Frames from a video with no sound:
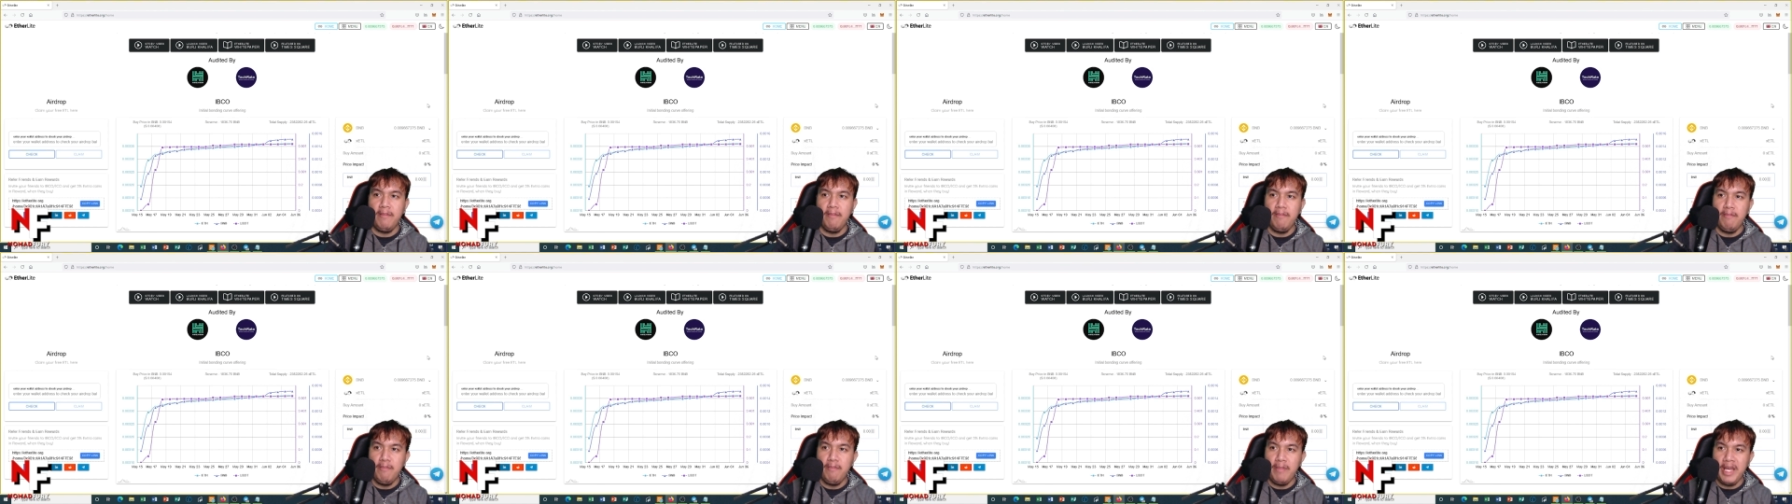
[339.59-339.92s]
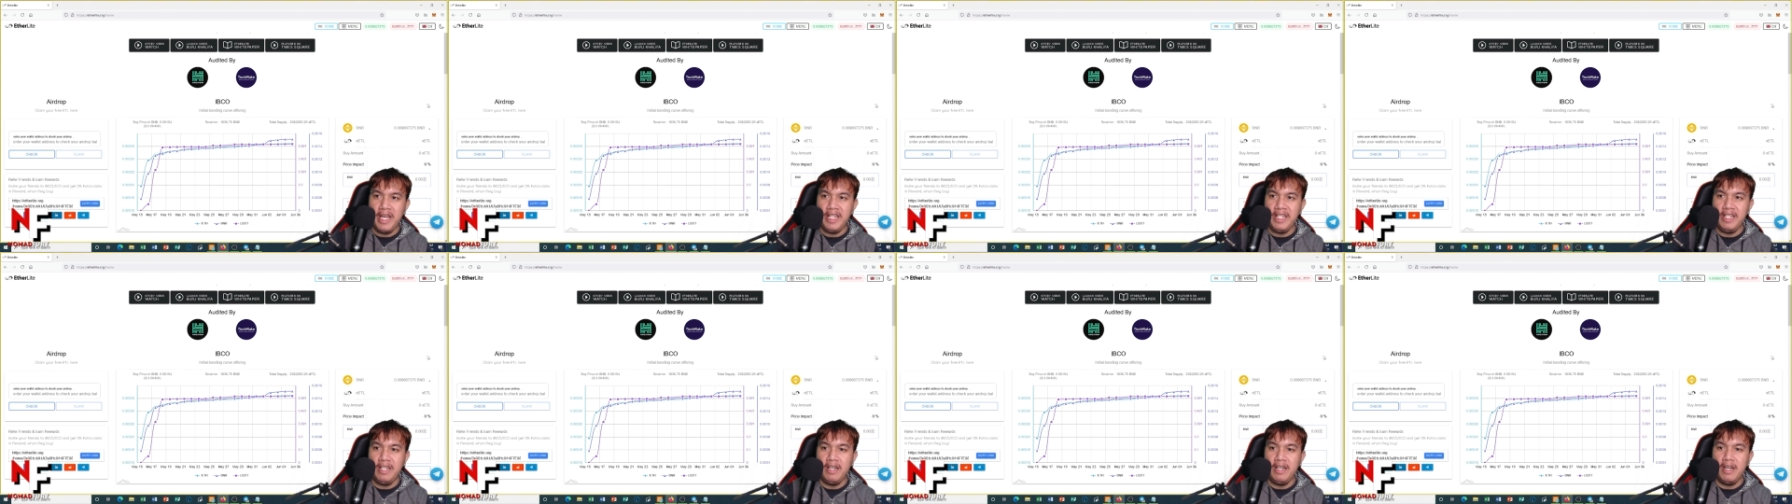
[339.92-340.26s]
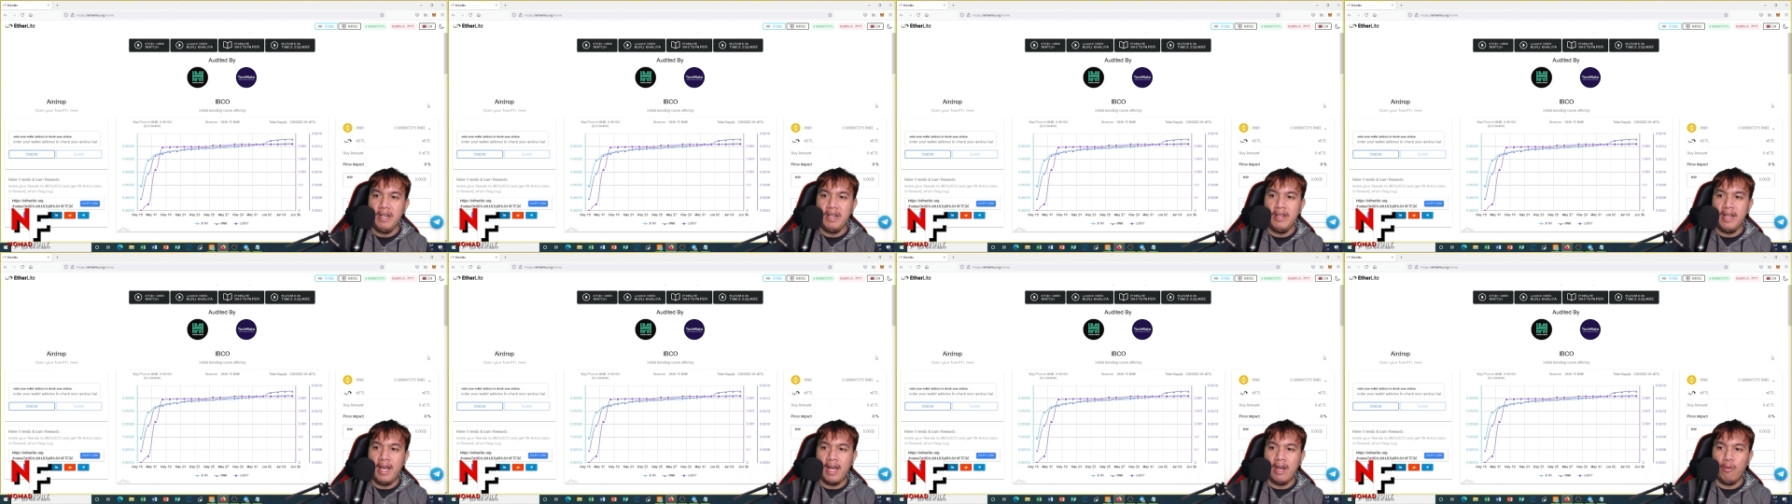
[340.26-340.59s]
main
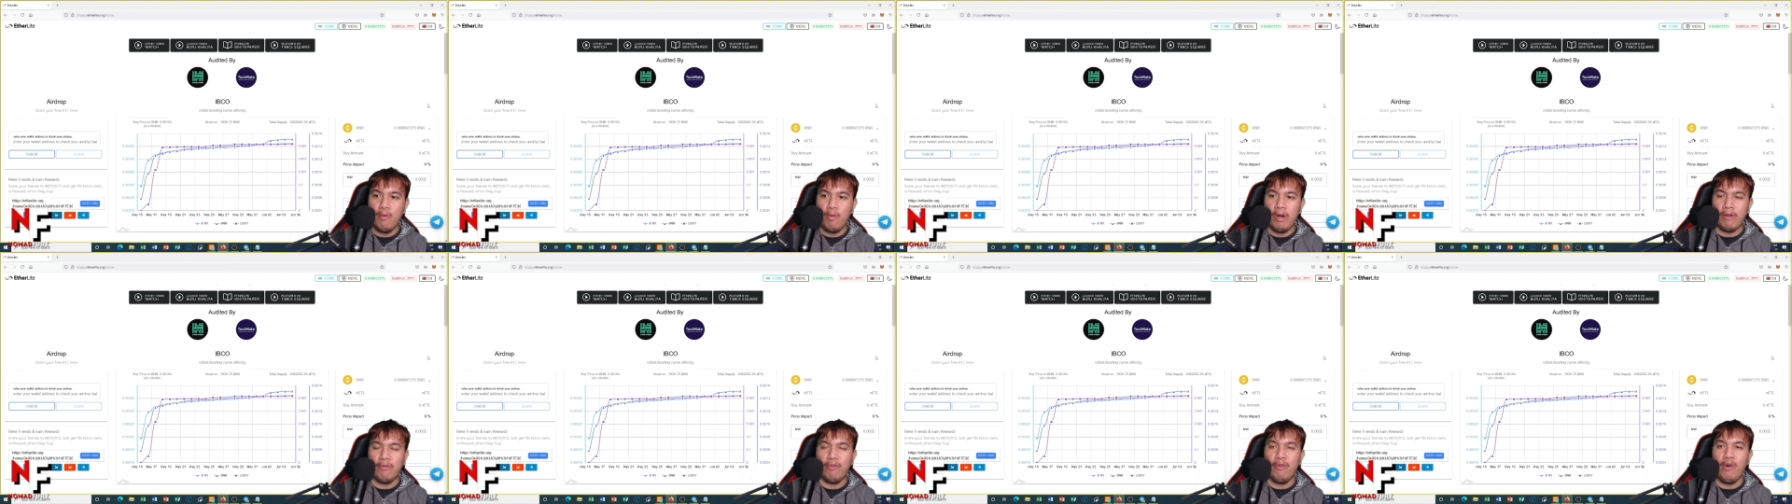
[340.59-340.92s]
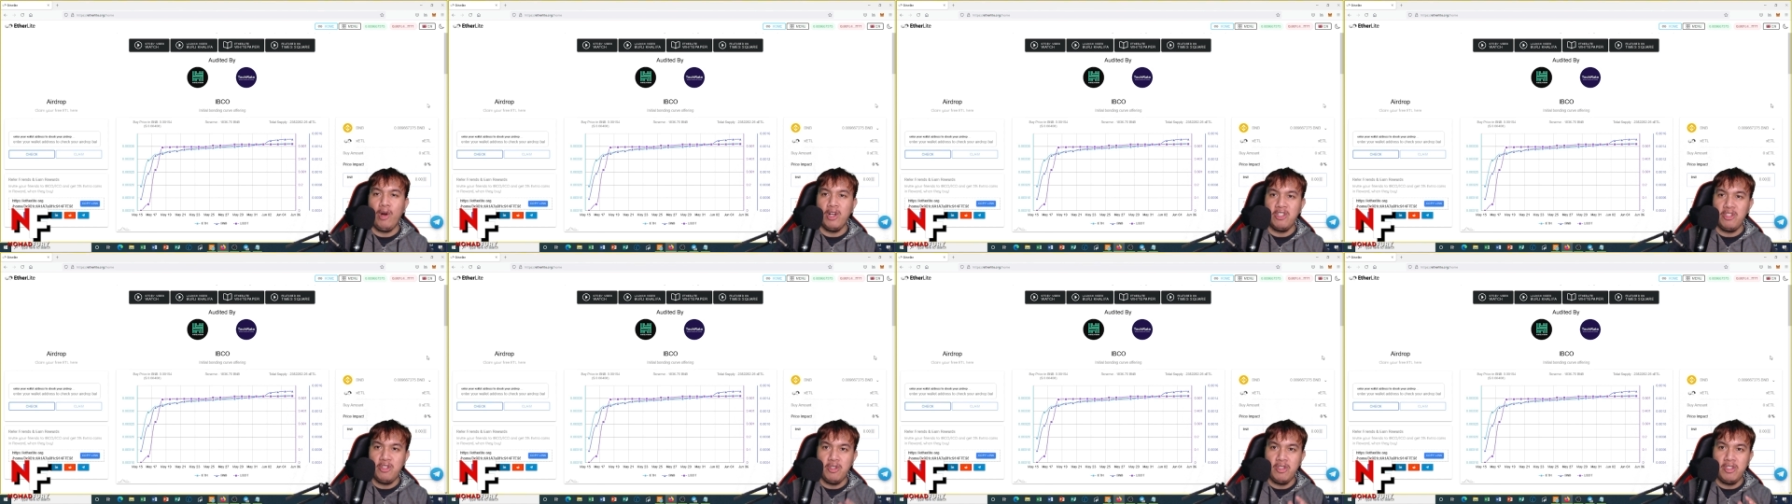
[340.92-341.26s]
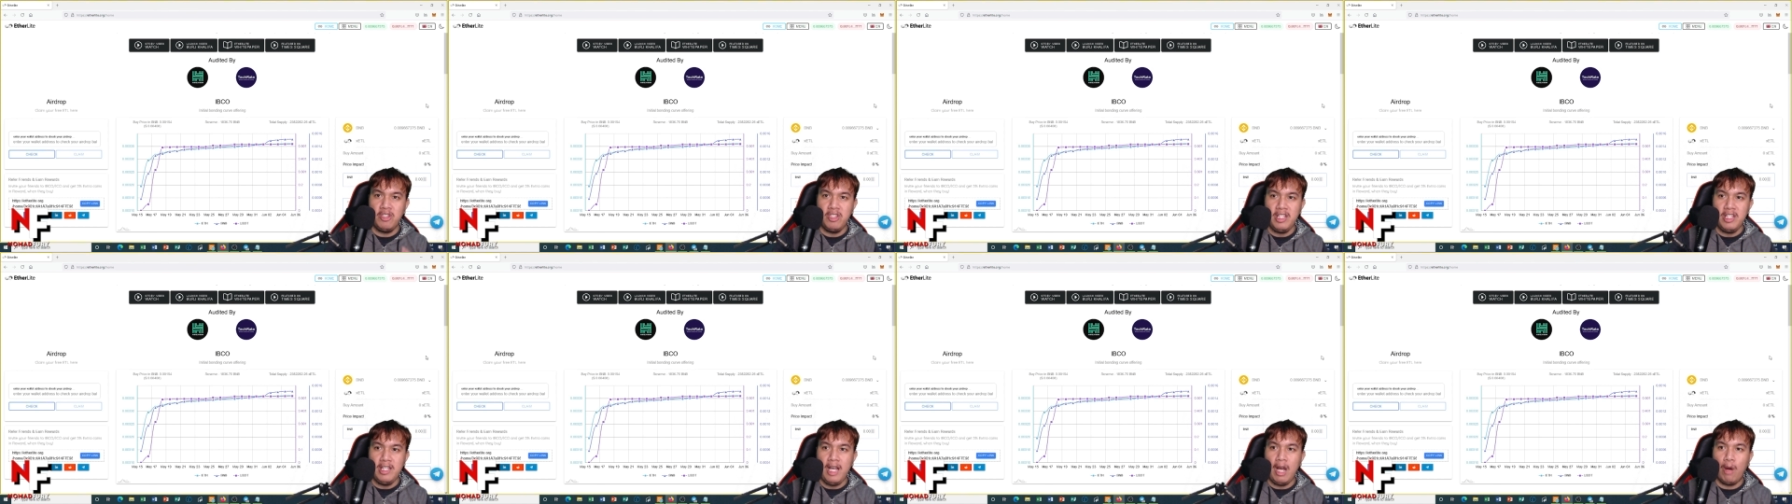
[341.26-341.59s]
network for us to
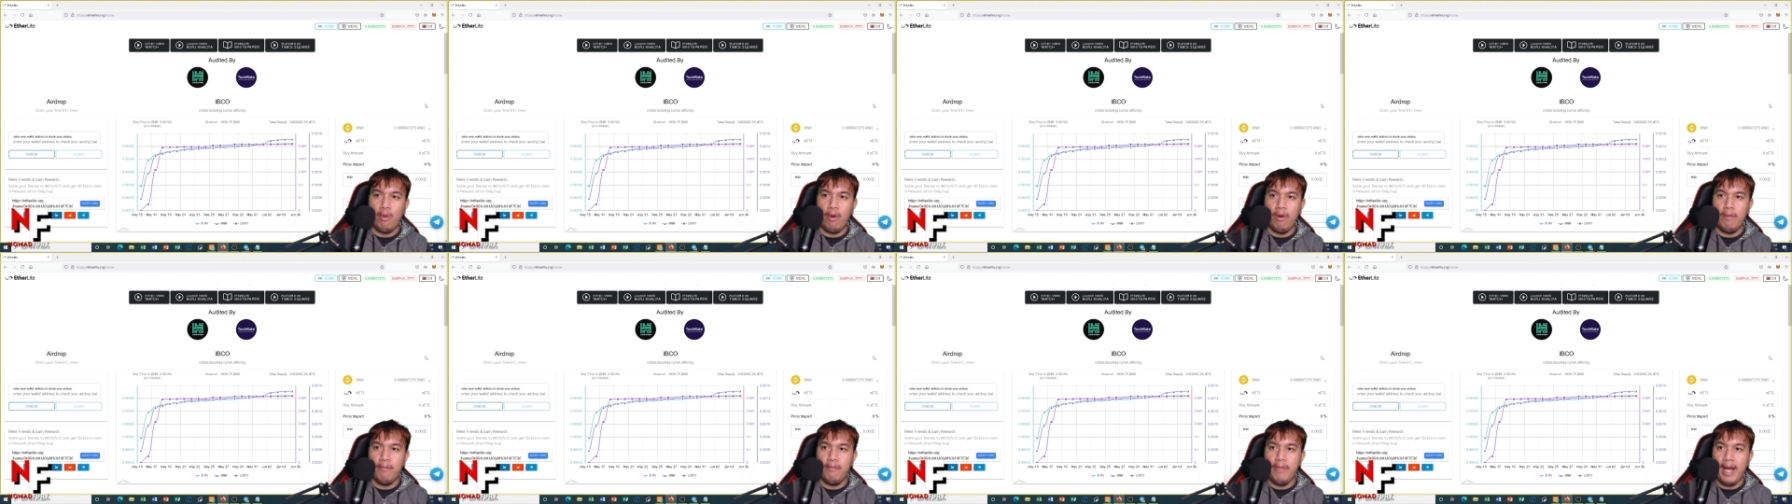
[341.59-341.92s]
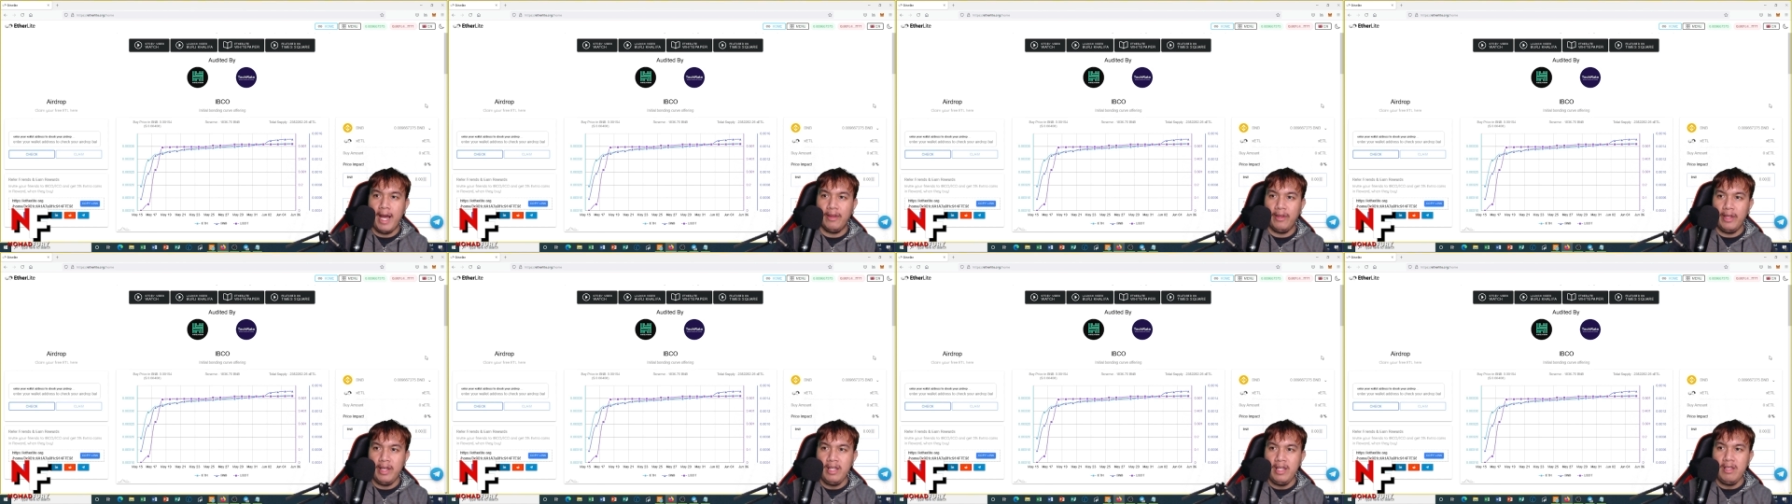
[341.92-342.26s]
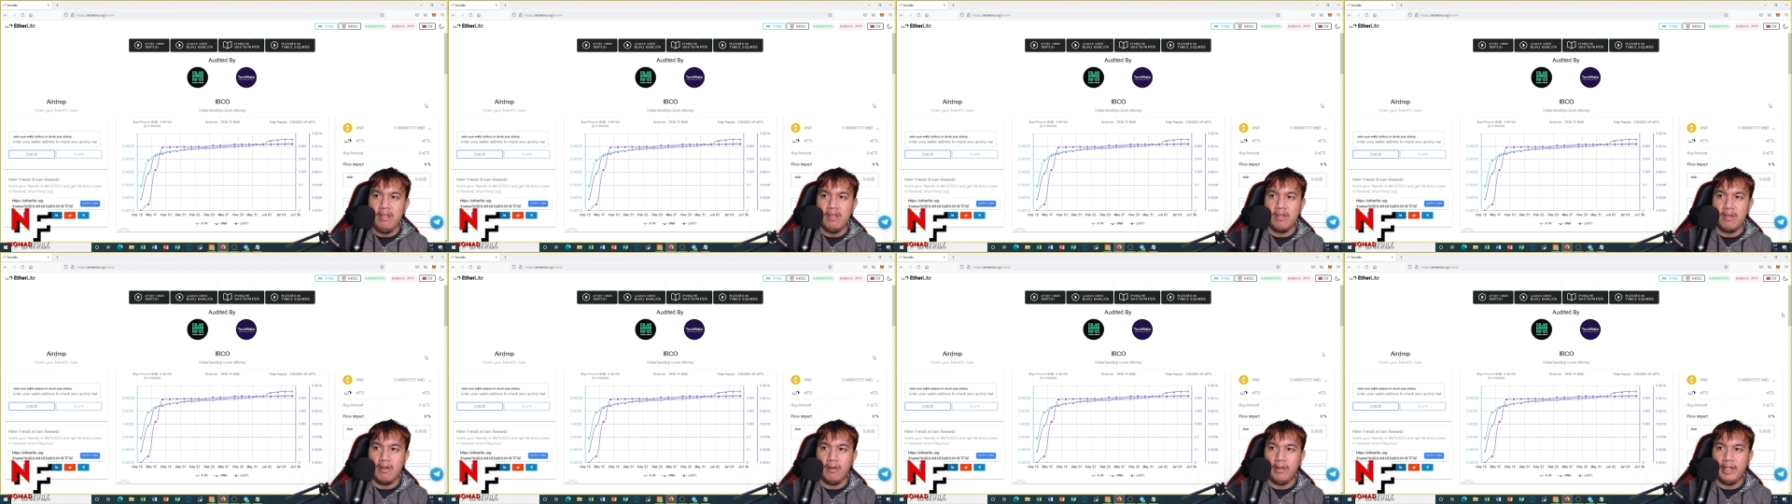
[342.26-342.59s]
see our
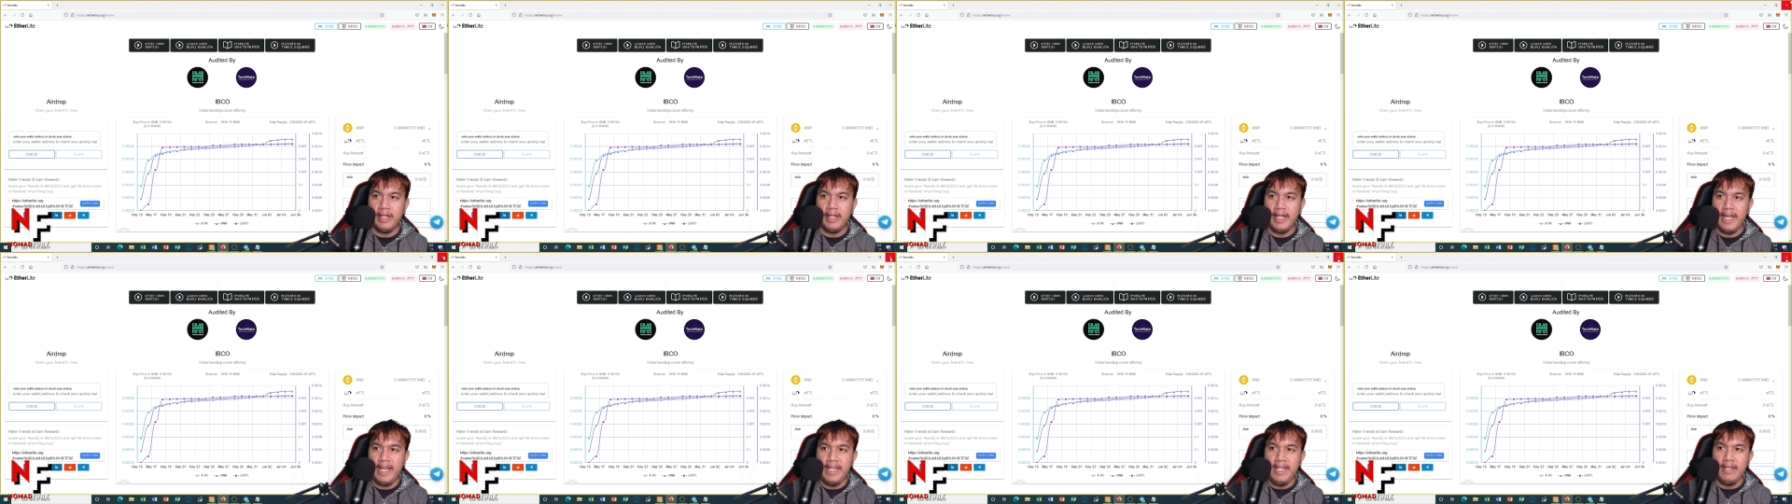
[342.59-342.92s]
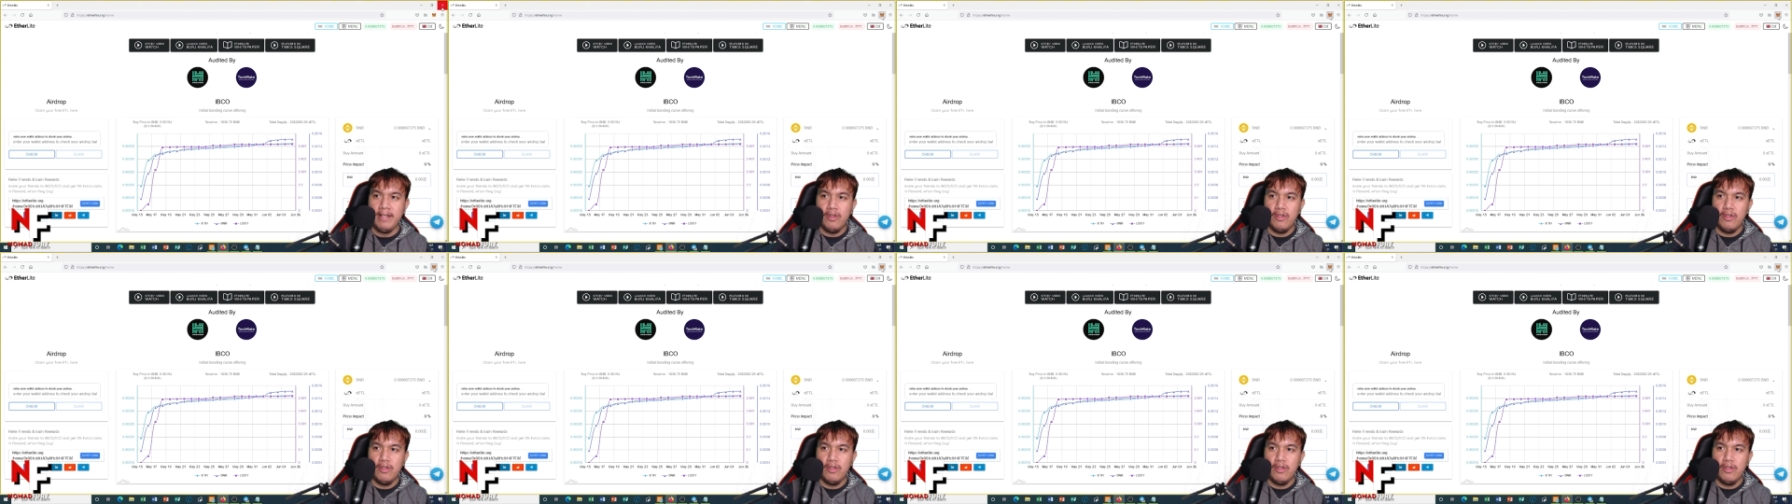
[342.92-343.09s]
balance, okay?